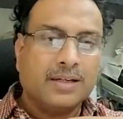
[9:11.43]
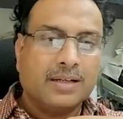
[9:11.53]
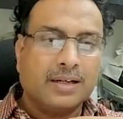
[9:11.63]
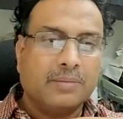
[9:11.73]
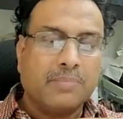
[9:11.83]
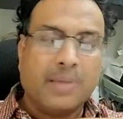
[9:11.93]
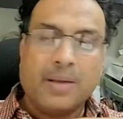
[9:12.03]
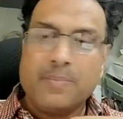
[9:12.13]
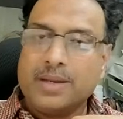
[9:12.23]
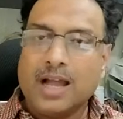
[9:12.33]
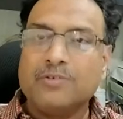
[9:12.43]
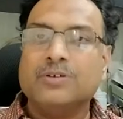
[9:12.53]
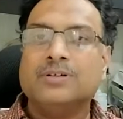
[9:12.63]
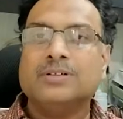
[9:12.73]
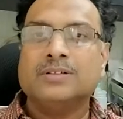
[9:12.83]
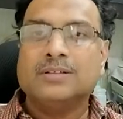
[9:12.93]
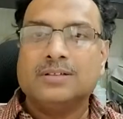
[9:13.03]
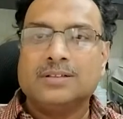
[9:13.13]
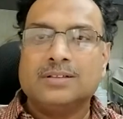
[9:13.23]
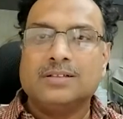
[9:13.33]
Maybe I would
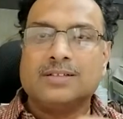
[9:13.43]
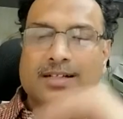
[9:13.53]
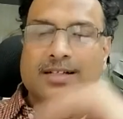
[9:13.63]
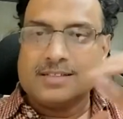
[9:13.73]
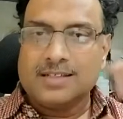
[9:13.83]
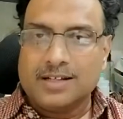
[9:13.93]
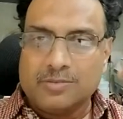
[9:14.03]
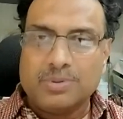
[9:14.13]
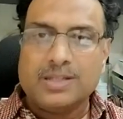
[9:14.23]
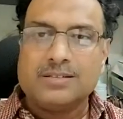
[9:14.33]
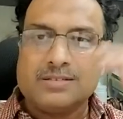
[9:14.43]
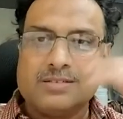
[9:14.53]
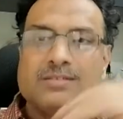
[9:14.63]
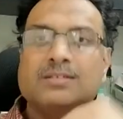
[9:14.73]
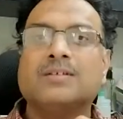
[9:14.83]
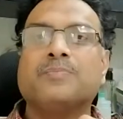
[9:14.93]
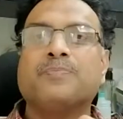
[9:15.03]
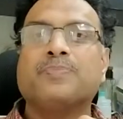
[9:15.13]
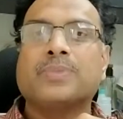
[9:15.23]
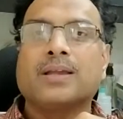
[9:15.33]
suggest that you please
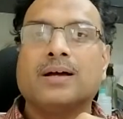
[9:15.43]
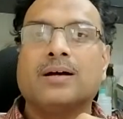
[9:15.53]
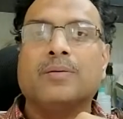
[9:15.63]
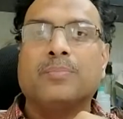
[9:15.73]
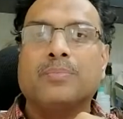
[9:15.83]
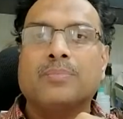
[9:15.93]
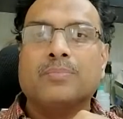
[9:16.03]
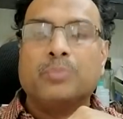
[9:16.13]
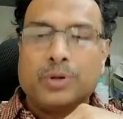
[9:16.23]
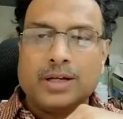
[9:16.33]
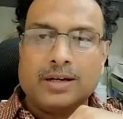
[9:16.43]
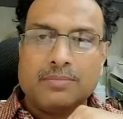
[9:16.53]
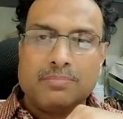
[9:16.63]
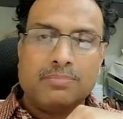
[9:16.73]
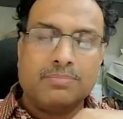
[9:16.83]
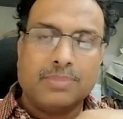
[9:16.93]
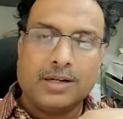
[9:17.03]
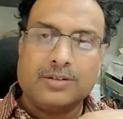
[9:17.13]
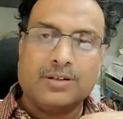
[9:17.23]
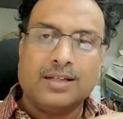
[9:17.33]
put a
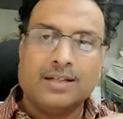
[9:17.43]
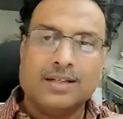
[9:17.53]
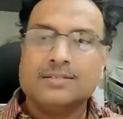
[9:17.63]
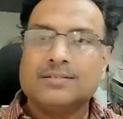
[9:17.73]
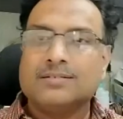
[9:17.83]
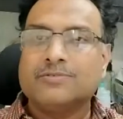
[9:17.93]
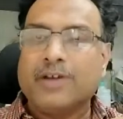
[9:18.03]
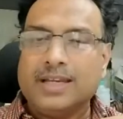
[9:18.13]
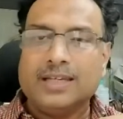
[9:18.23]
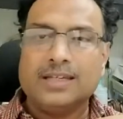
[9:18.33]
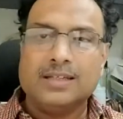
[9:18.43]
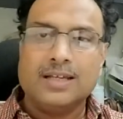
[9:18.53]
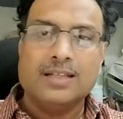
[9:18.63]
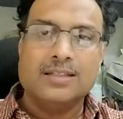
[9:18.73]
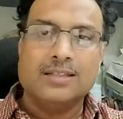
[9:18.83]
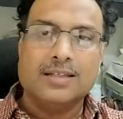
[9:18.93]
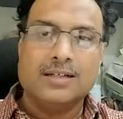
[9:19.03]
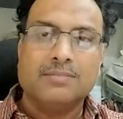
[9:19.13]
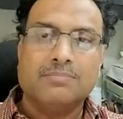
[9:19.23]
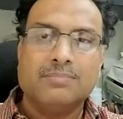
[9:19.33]
particular query in
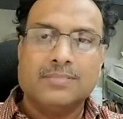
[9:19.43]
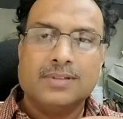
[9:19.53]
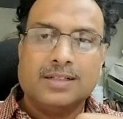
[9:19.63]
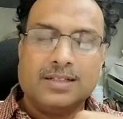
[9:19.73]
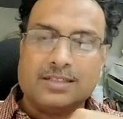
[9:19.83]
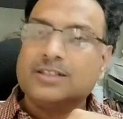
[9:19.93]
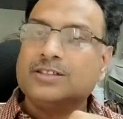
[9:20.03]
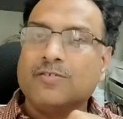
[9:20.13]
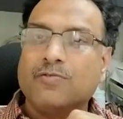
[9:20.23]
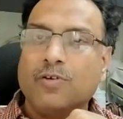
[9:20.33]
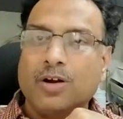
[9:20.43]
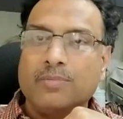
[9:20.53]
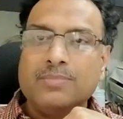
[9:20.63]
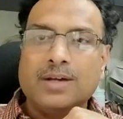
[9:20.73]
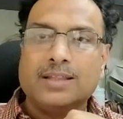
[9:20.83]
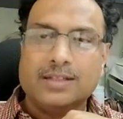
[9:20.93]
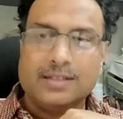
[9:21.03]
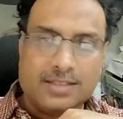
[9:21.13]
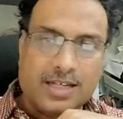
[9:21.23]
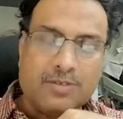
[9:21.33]
the discussion forum, and the
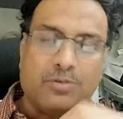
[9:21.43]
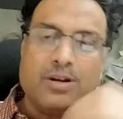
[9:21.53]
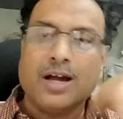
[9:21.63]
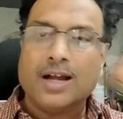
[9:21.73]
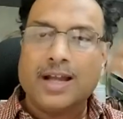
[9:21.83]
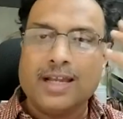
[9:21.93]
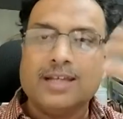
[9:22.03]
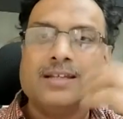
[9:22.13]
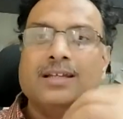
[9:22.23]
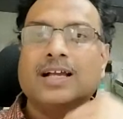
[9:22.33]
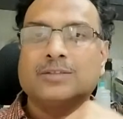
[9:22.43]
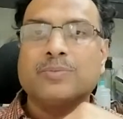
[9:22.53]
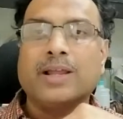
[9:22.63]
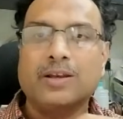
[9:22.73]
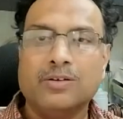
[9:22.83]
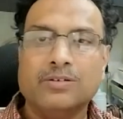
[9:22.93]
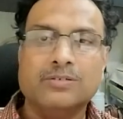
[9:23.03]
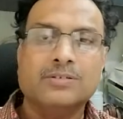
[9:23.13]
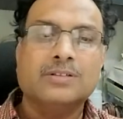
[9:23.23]
TA would again explain you